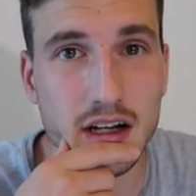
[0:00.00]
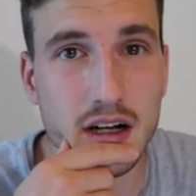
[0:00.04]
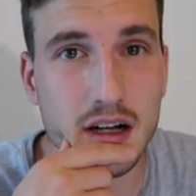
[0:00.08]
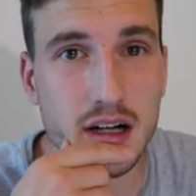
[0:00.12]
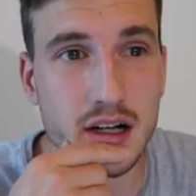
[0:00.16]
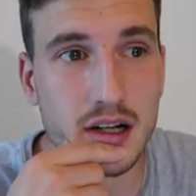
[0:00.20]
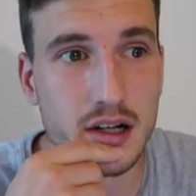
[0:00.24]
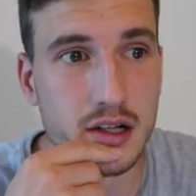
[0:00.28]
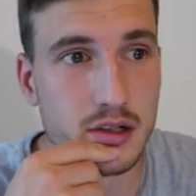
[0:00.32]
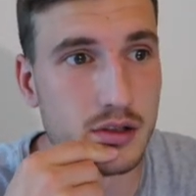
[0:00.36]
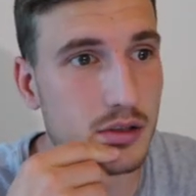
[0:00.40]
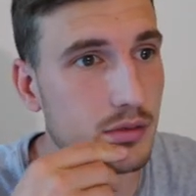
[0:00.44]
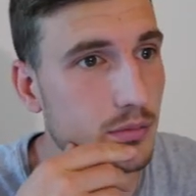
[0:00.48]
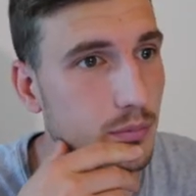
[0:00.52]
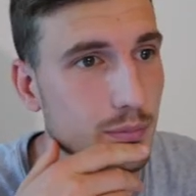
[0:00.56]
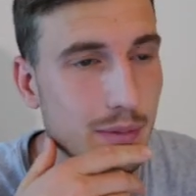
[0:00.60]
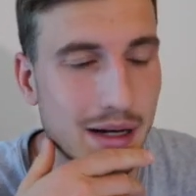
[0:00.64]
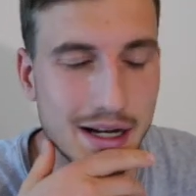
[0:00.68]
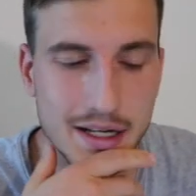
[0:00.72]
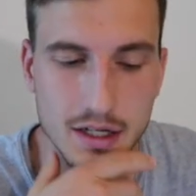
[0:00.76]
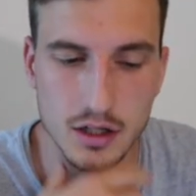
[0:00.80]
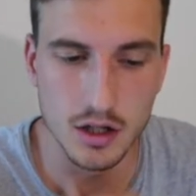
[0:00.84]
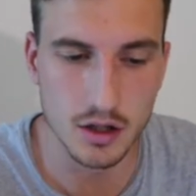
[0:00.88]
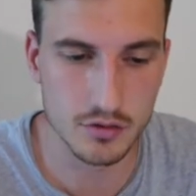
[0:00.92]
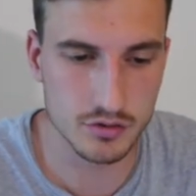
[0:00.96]

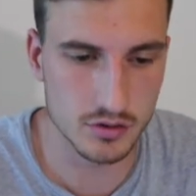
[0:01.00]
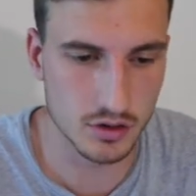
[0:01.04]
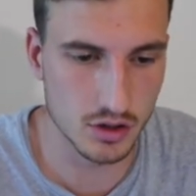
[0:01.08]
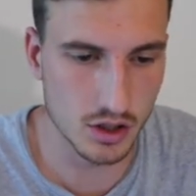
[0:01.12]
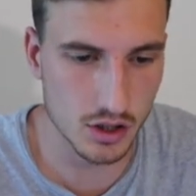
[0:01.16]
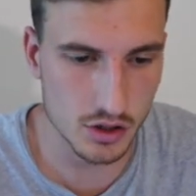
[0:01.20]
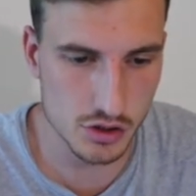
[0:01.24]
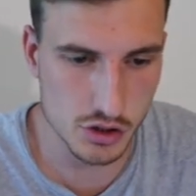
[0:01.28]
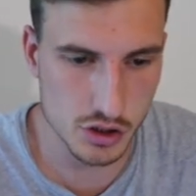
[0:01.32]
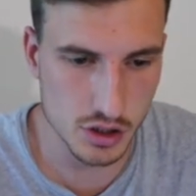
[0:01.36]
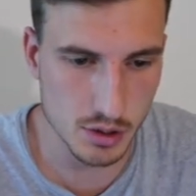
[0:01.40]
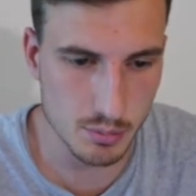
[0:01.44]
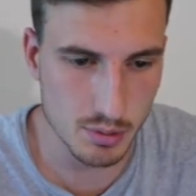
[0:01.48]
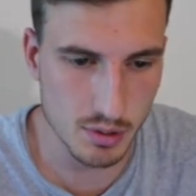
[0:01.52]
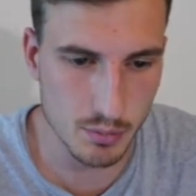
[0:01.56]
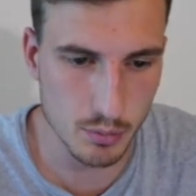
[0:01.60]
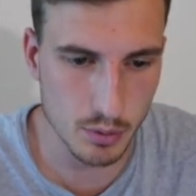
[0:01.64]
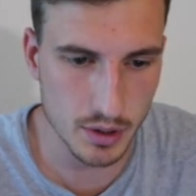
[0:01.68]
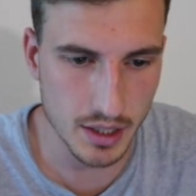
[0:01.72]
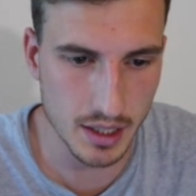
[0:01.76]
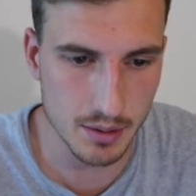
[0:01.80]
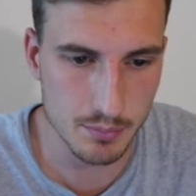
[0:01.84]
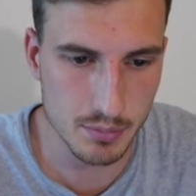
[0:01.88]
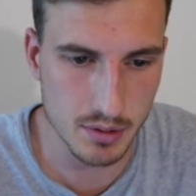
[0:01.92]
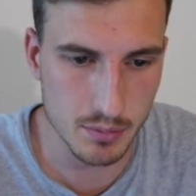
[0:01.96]
Man, after last year,
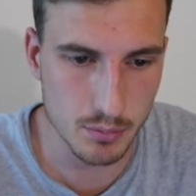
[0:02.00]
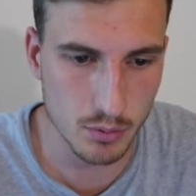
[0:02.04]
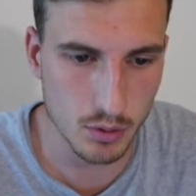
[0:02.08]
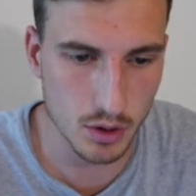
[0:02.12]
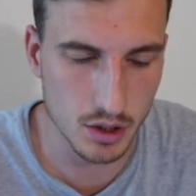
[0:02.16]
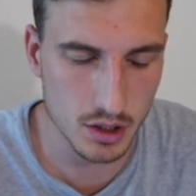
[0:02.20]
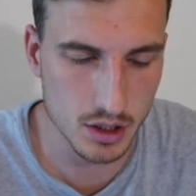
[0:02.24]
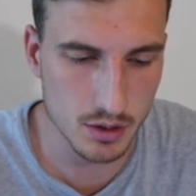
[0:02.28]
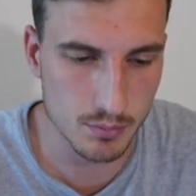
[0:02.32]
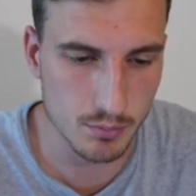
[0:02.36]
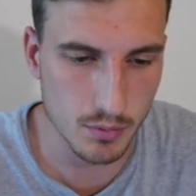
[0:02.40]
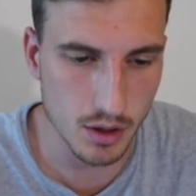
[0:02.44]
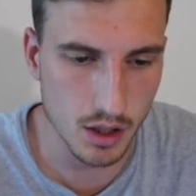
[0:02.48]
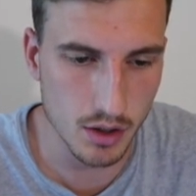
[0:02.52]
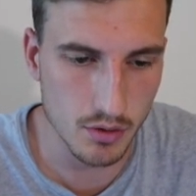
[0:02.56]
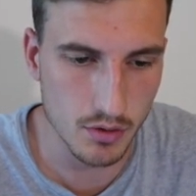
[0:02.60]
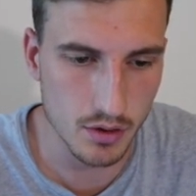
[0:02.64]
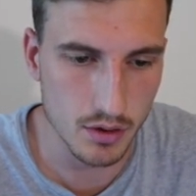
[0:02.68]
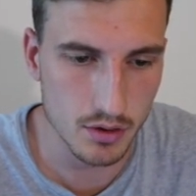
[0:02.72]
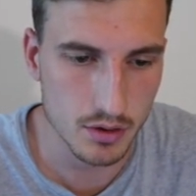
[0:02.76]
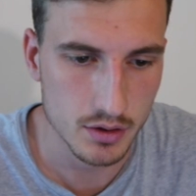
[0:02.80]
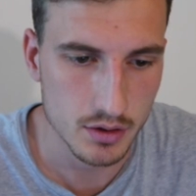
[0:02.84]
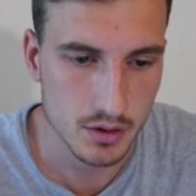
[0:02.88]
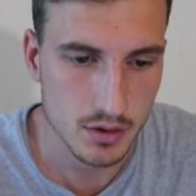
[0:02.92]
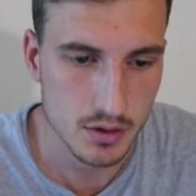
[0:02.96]
getting people like
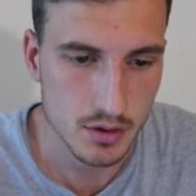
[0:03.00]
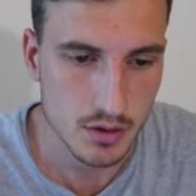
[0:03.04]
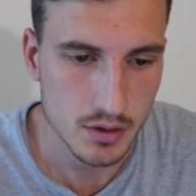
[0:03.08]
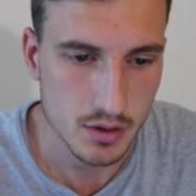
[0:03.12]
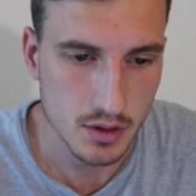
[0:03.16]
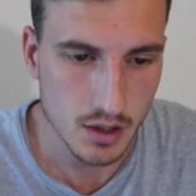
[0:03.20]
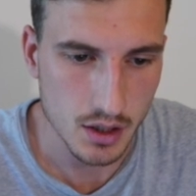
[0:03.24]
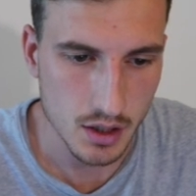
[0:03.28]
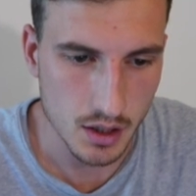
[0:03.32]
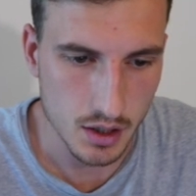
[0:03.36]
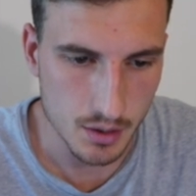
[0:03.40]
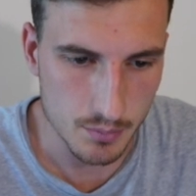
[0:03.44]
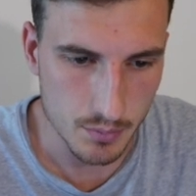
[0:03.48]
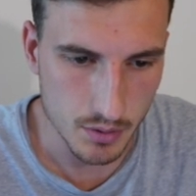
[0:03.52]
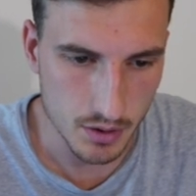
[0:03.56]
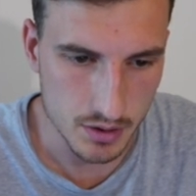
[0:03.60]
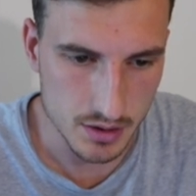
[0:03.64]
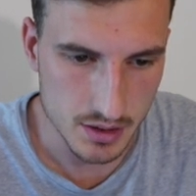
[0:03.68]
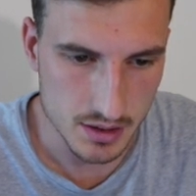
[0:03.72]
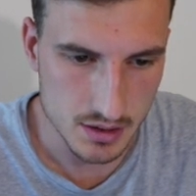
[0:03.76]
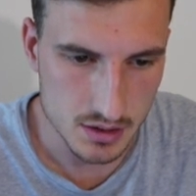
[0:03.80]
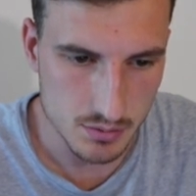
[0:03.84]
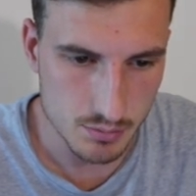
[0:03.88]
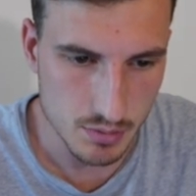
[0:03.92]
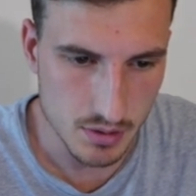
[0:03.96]
Kamara, I
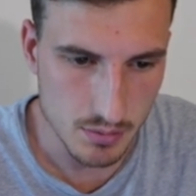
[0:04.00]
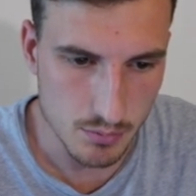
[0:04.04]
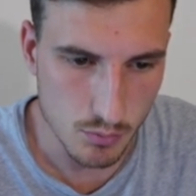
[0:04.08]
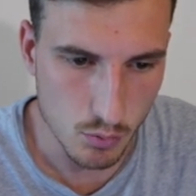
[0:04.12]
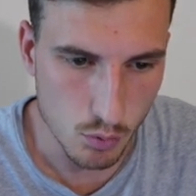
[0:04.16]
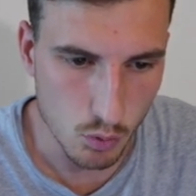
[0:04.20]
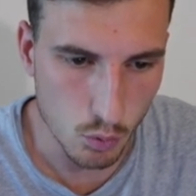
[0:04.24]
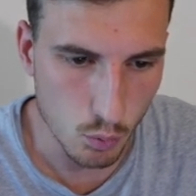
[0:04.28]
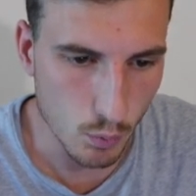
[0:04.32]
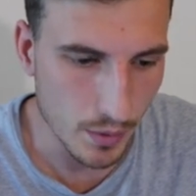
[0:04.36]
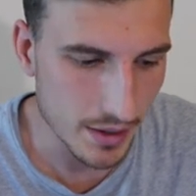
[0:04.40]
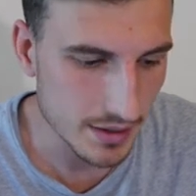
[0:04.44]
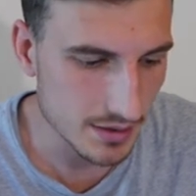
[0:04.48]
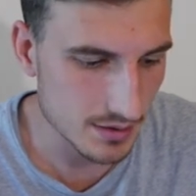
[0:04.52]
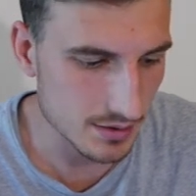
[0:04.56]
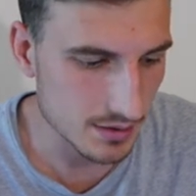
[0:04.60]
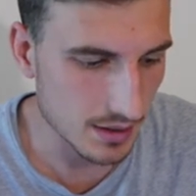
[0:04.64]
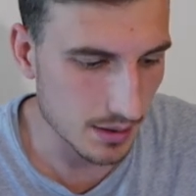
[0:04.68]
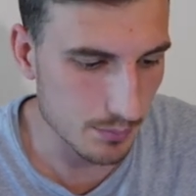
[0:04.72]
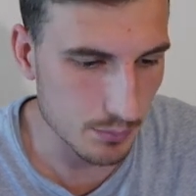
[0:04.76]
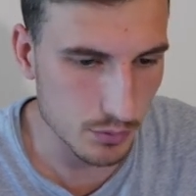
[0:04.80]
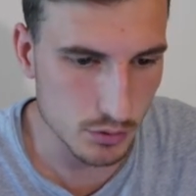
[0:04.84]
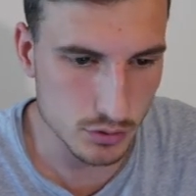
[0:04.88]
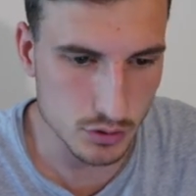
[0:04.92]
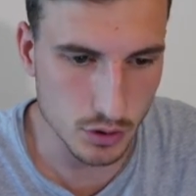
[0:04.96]
need to be more awake to
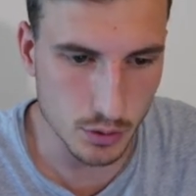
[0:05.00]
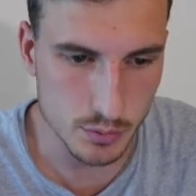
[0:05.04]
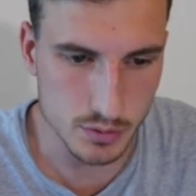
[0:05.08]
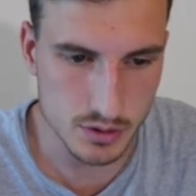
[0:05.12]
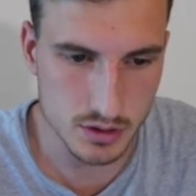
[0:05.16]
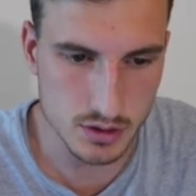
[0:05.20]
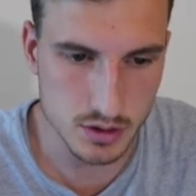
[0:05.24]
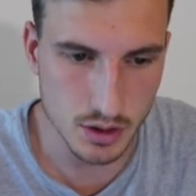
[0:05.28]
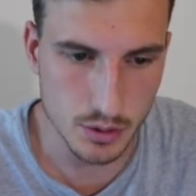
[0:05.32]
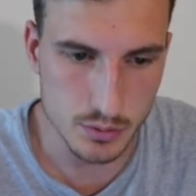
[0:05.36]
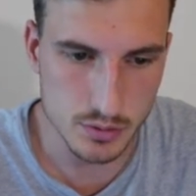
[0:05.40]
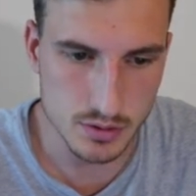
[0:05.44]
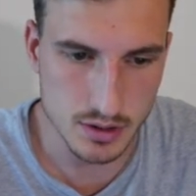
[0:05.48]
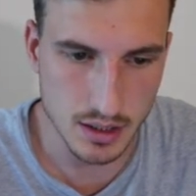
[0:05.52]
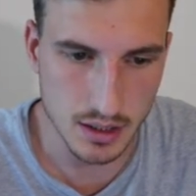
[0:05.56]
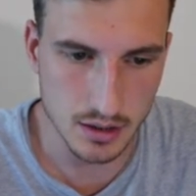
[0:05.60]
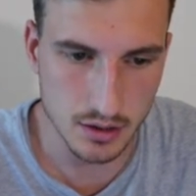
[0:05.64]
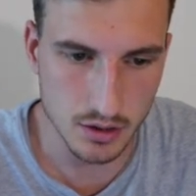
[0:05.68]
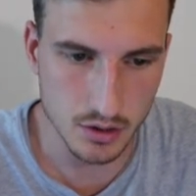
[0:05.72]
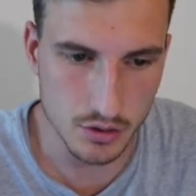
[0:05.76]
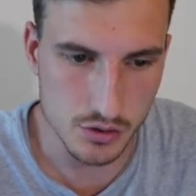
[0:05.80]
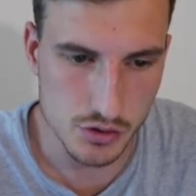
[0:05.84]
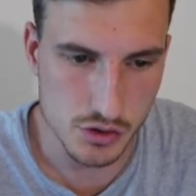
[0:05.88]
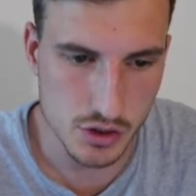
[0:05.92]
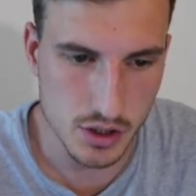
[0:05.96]
that because I was slow to that
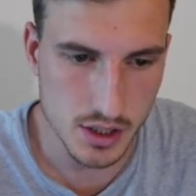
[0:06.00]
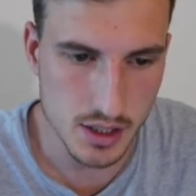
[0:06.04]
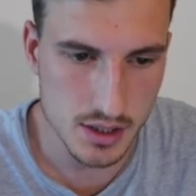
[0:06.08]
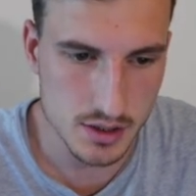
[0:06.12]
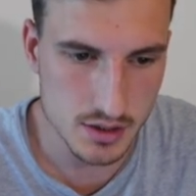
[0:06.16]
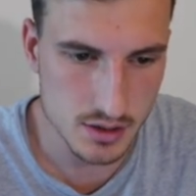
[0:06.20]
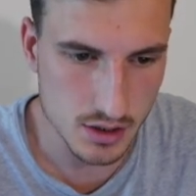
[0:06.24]
last year.